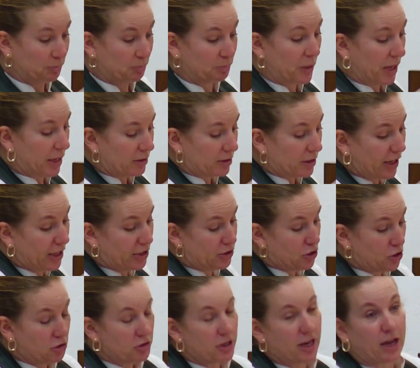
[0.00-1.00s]
But it
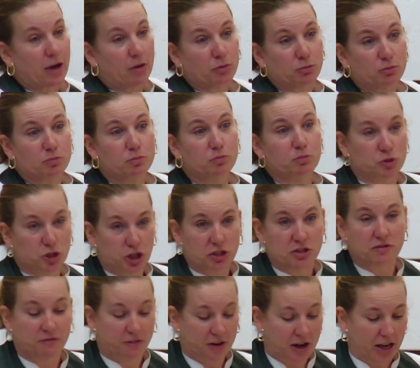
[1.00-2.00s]
turned out
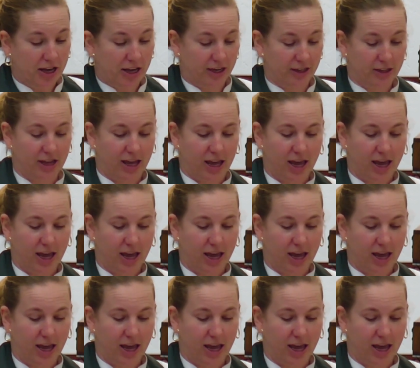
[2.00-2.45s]
just fine,